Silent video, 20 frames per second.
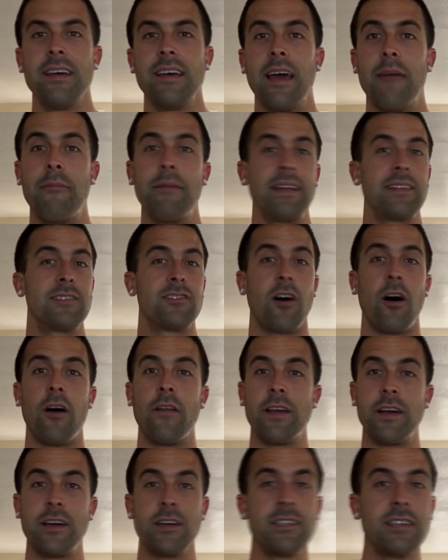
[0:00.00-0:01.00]
It means all
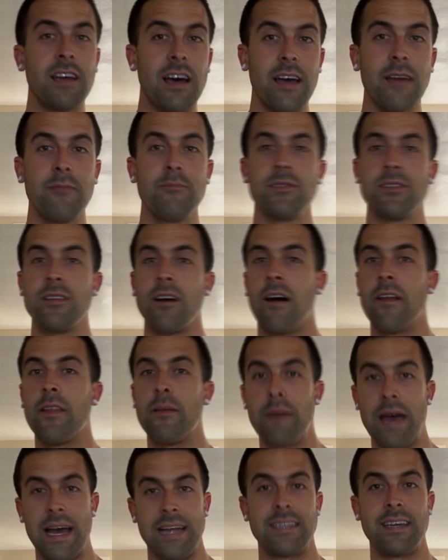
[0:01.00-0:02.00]
the good times, all the
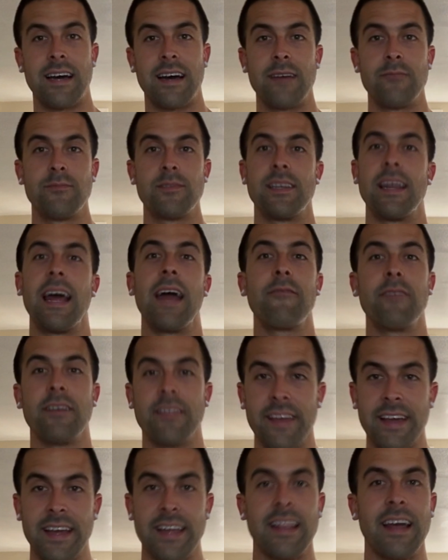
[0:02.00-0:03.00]
bad times, and
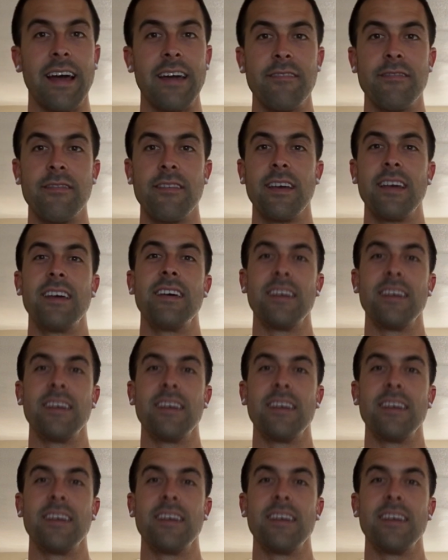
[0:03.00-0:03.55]
everything in life